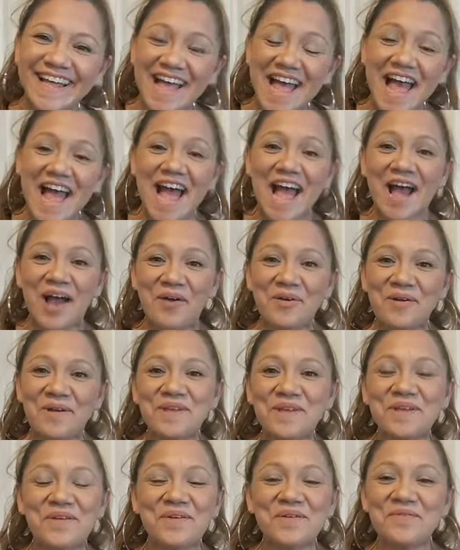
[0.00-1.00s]
How are
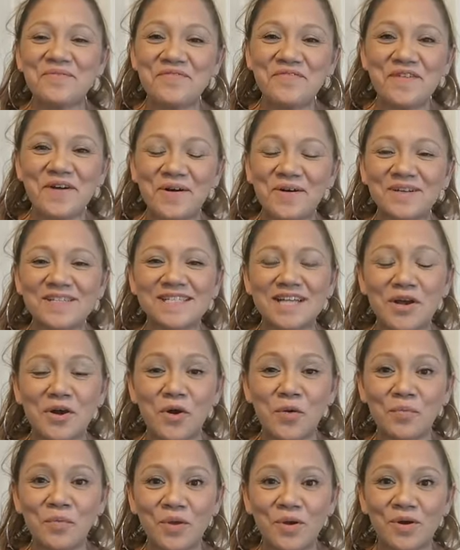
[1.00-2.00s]
you folks? I
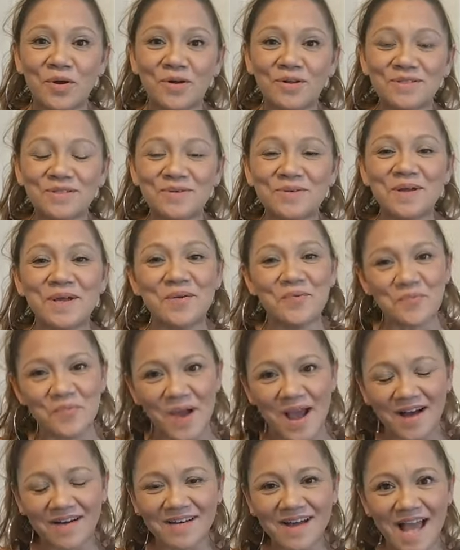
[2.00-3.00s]
hope you're all doing
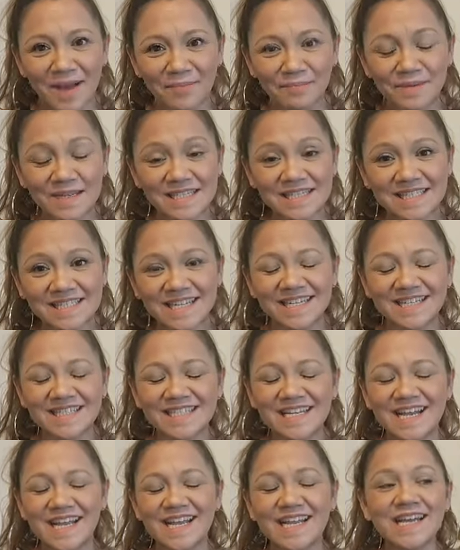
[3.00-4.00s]
well. Happy
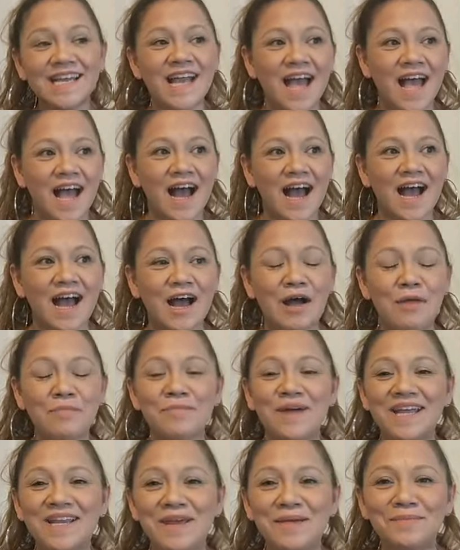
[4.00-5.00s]
Sunday. Um,
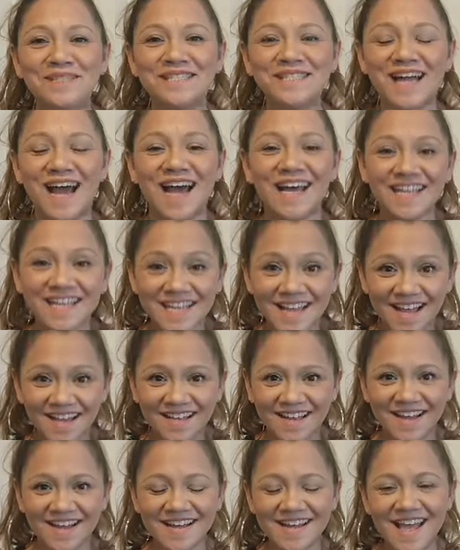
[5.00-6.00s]
my name is
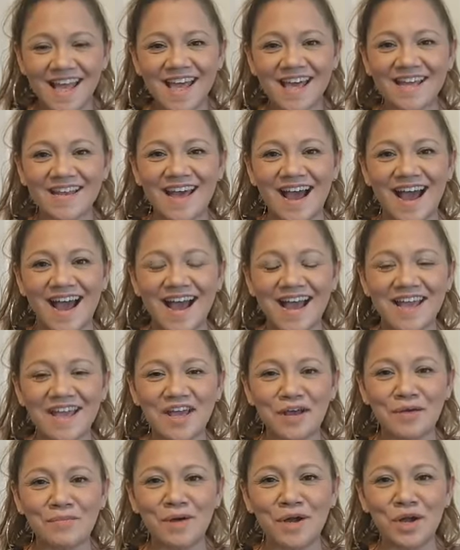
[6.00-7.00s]
Aniela and I
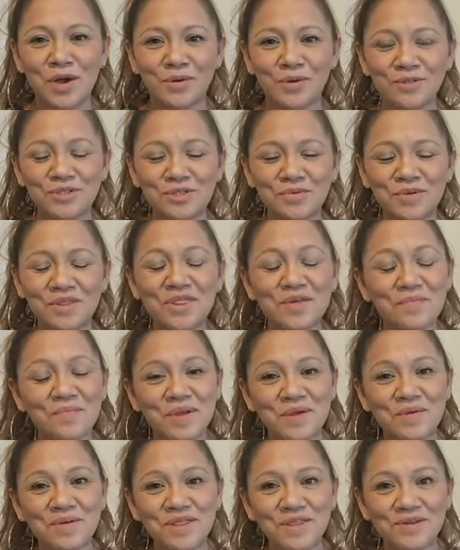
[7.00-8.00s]
am a coach with the
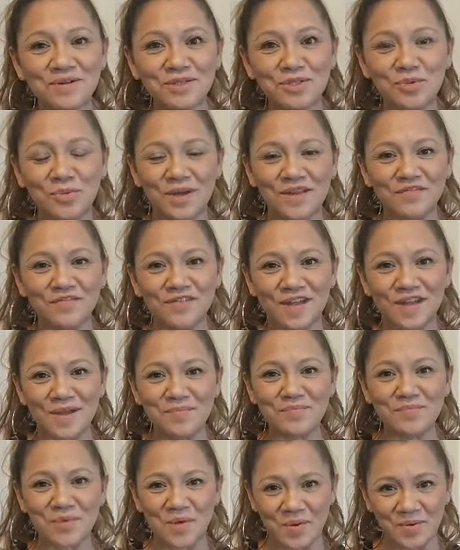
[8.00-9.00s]
Be With Your Twin Flame
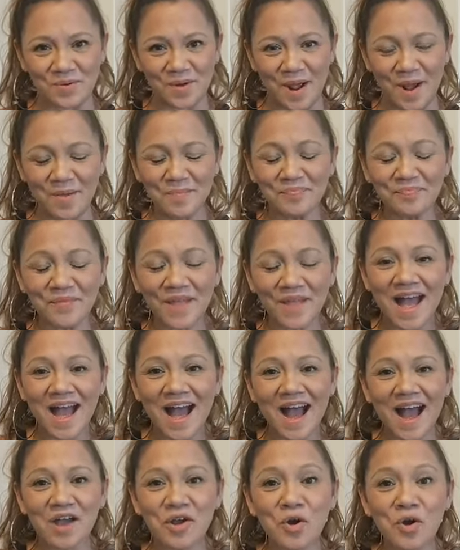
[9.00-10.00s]
program.
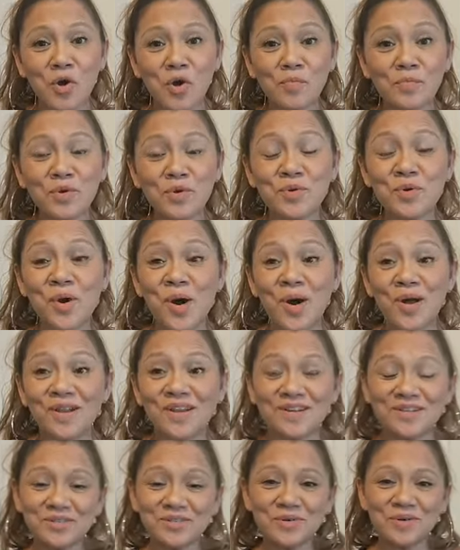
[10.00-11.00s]
I hope you all
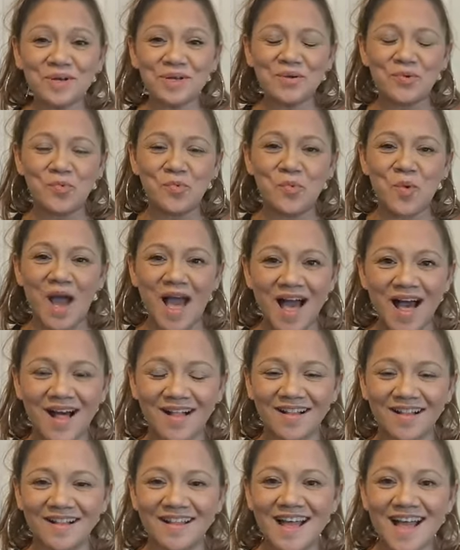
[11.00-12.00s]
are doing
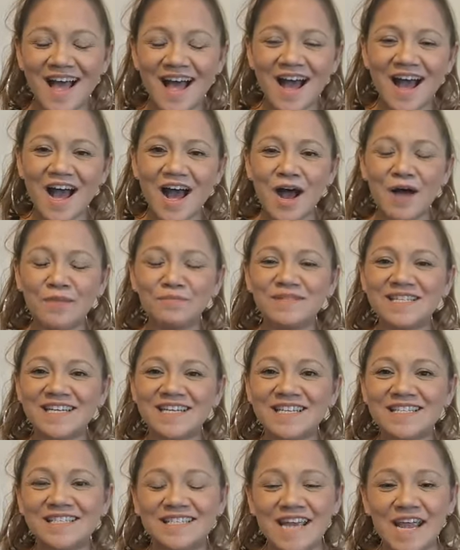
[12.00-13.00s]
well. Um,
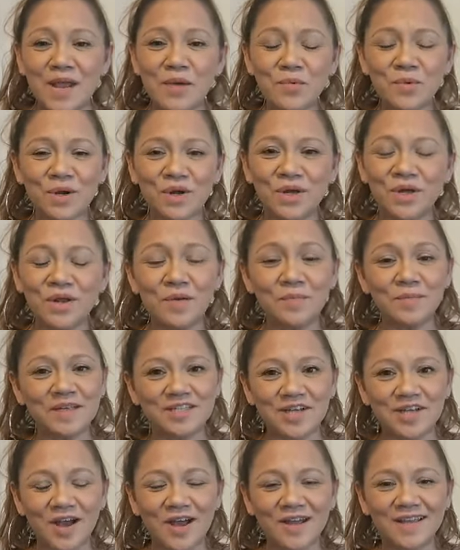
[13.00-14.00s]
today we're going to be
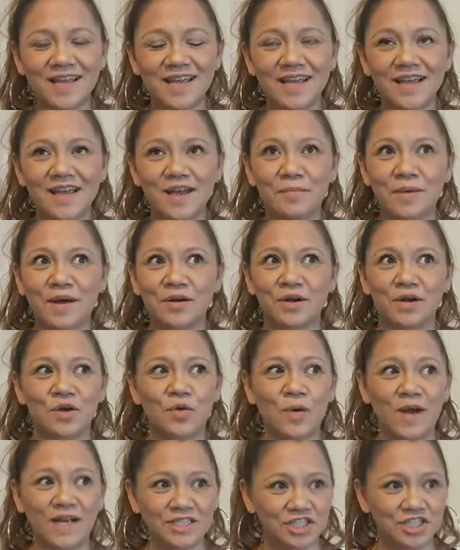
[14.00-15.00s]
talking about a
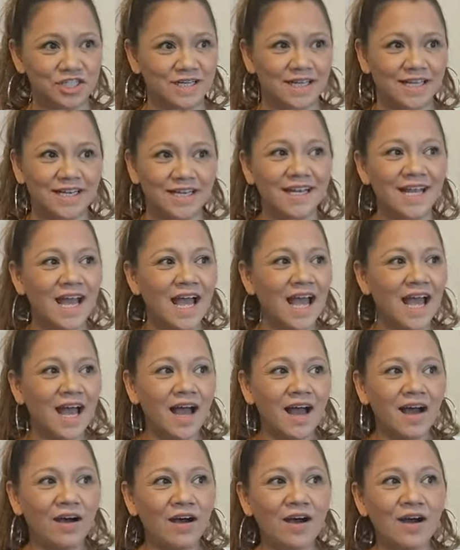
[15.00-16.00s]
question
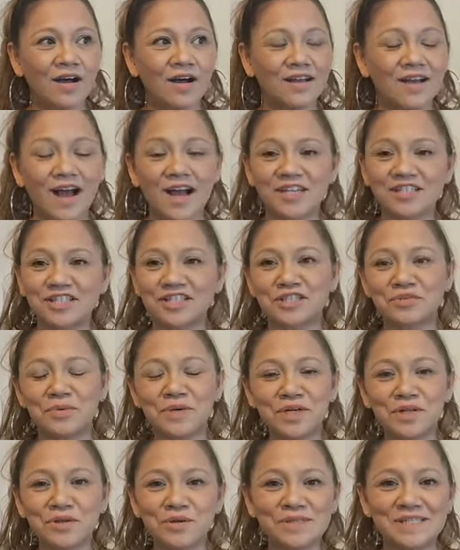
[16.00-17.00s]
Oh gosh, it's
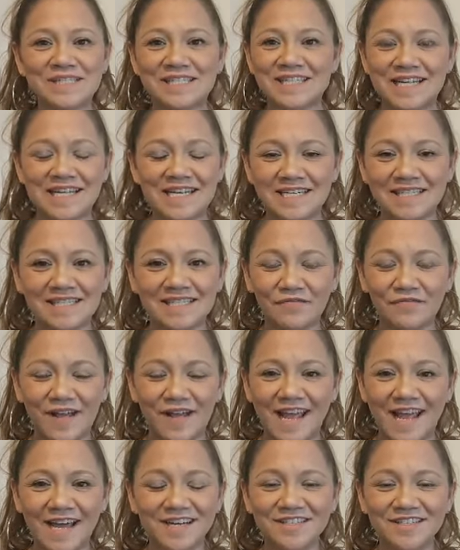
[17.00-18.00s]
one of those things. If I
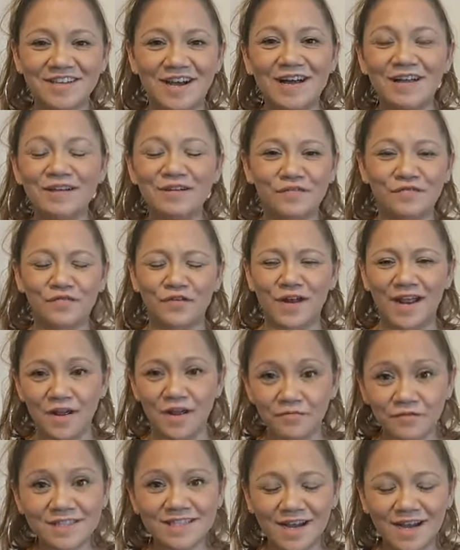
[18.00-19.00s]
had a dollar for
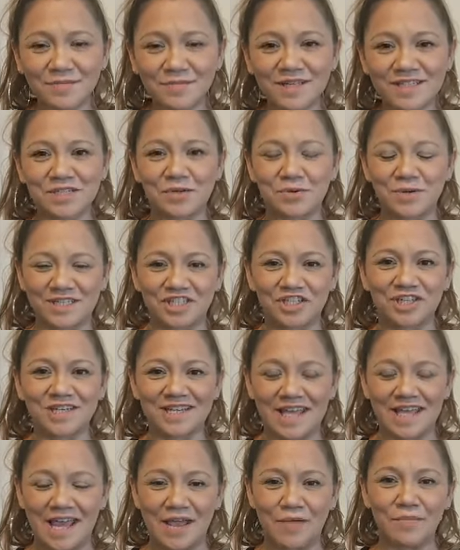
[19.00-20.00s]
every time this question
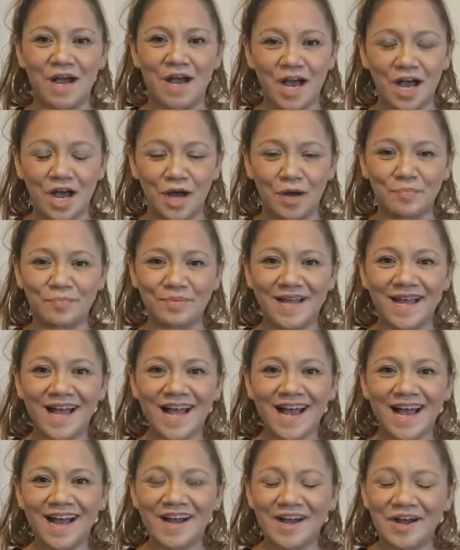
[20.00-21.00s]
came up,
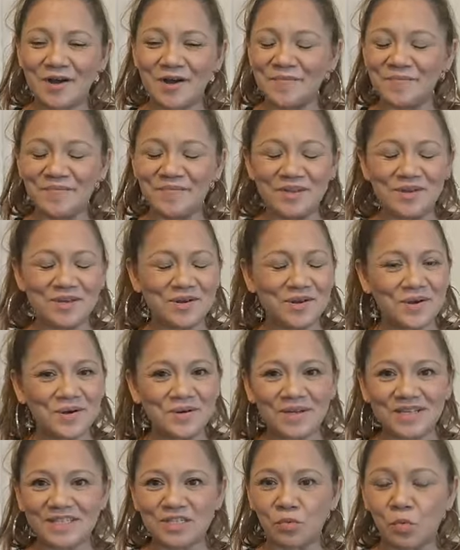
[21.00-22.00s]
um, you know,
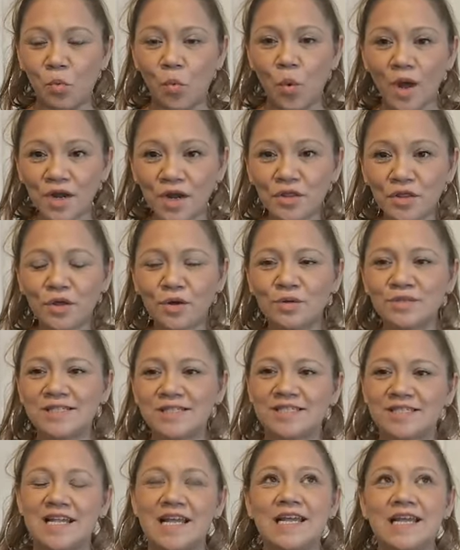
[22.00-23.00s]
it's one of those
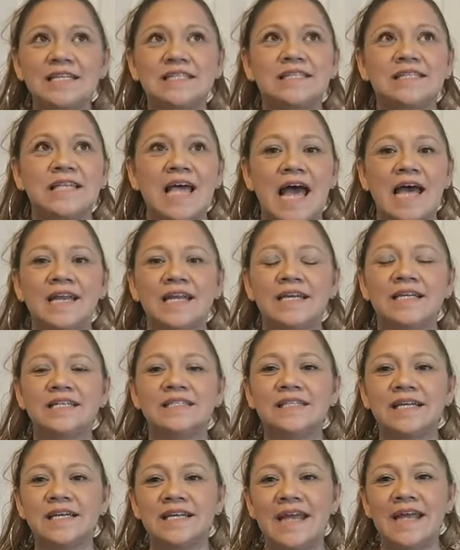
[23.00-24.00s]
things that
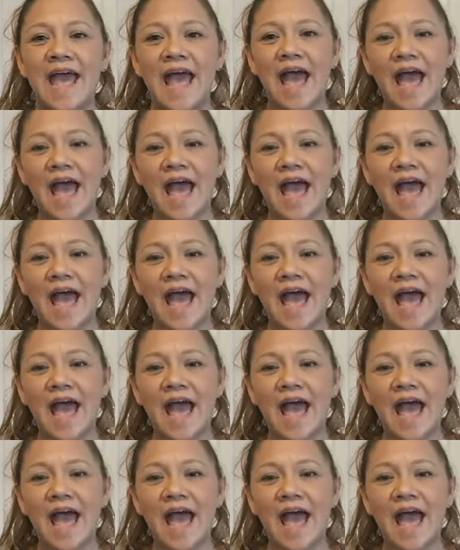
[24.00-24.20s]
is an